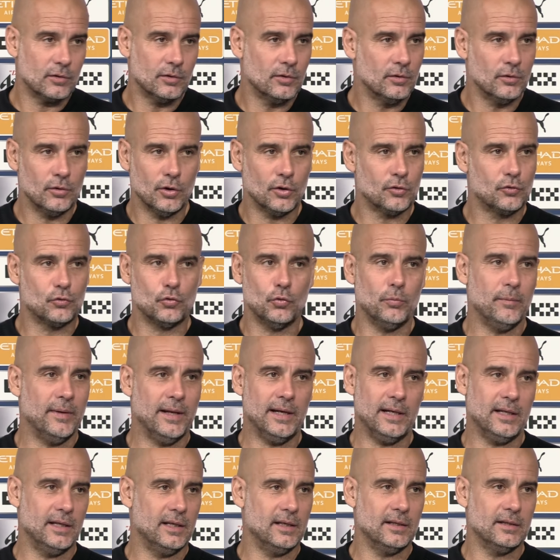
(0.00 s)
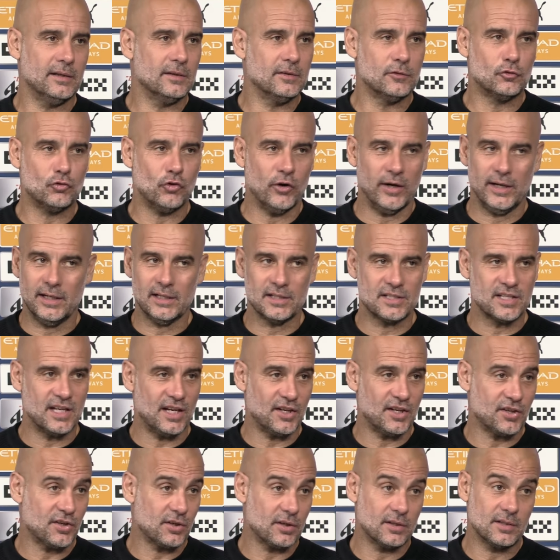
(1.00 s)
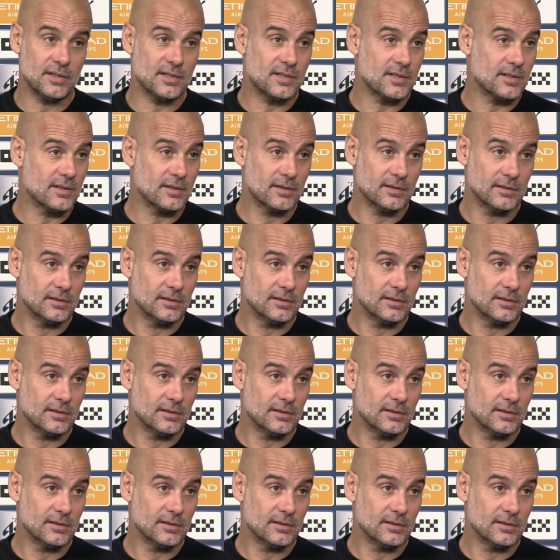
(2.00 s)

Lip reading: not too many training sessions.